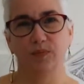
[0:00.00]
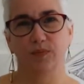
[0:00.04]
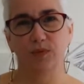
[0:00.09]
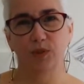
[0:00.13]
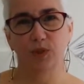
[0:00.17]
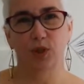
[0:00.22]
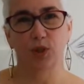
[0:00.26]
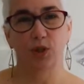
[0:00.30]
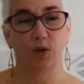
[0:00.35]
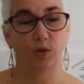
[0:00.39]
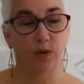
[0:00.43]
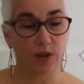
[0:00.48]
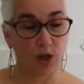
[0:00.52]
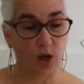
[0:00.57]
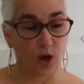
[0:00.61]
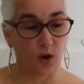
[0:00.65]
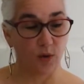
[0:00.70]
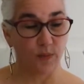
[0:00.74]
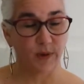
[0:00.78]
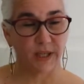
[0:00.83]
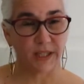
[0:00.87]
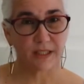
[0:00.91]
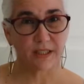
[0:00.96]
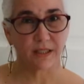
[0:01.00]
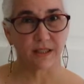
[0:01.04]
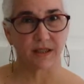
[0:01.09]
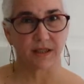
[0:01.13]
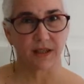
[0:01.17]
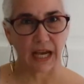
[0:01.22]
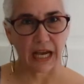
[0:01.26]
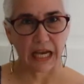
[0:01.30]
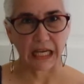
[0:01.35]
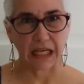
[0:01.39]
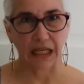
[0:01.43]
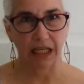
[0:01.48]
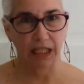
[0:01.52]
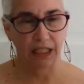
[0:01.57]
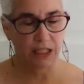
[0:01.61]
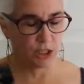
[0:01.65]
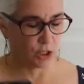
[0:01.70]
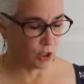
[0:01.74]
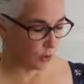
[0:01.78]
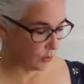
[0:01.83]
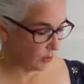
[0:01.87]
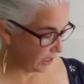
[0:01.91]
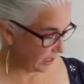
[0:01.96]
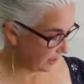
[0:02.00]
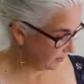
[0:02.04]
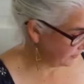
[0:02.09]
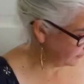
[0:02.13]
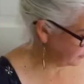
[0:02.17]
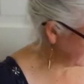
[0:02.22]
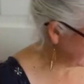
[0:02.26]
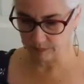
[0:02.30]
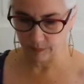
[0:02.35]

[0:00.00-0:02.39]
So you know what the home is? Donate.